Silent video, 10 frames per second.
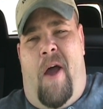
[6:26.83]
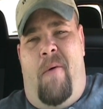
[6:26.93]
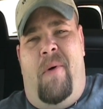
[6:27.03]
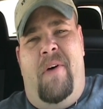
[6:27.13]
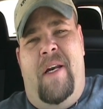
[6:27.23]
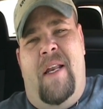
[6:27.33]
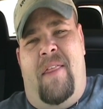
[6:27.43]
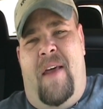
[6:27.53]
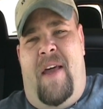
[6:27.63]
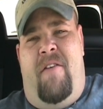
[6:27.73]
really need to
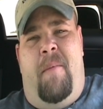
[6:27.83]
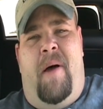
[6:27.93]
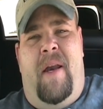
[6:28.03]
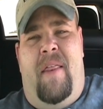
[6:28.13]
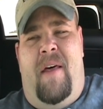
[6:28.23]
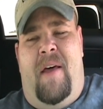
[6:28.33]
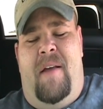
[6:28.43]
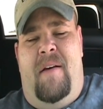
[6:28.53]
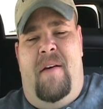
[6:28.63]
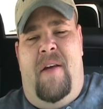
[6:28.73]
thank everybody
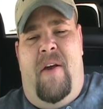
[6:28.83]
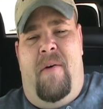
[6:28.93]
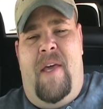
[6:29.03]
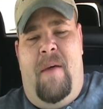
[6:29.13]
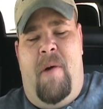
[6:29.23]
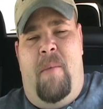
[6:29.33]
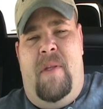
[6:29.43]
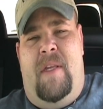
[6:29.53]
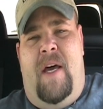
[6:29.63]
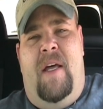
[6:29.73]
that, you know, came up
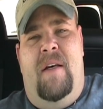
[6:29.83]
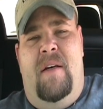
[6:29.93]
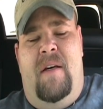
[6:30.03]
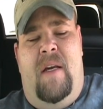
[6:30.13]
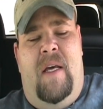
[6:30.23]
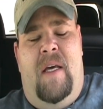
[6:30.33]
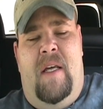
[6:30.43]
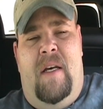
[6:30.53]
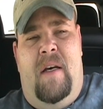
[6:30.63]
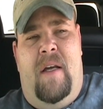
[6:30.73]
with that,
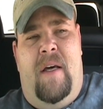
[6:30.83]
and